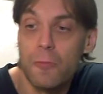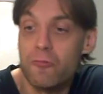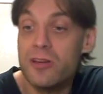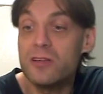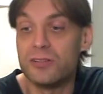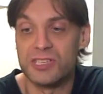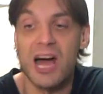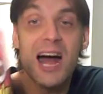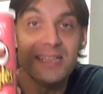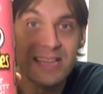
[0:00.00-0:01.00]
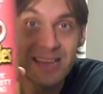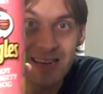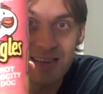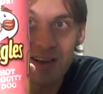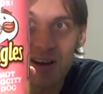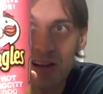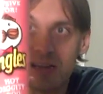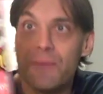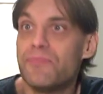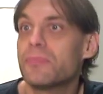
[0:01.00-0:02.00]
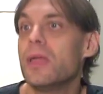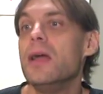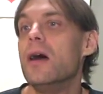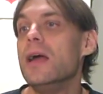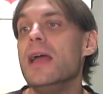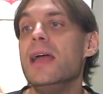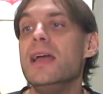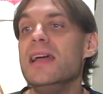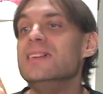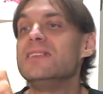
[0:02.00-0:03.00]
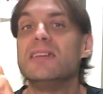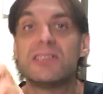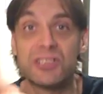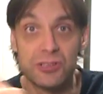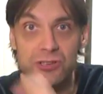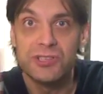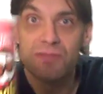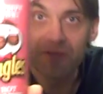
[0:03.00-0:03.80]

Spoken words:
Pringles Hot Diggity Dog. It's an exclusive